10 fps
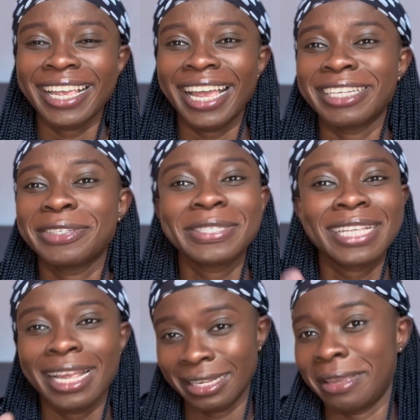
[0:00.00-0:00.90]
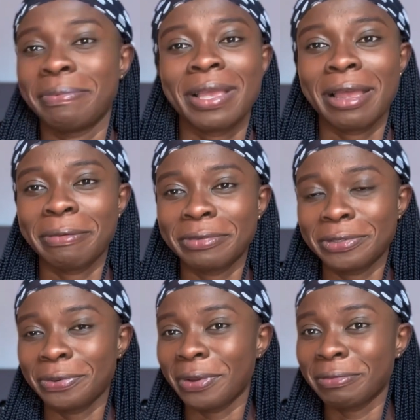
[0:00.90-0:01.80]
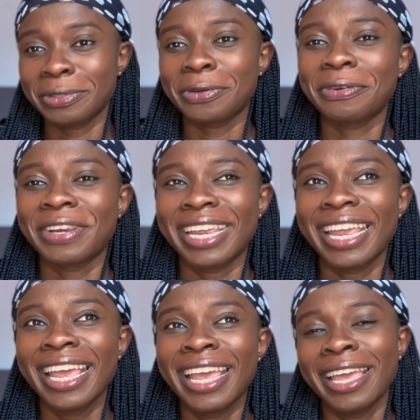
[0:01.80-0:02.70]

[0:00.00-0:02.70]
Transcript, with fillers: I just can't keep calm, so I'm sorry.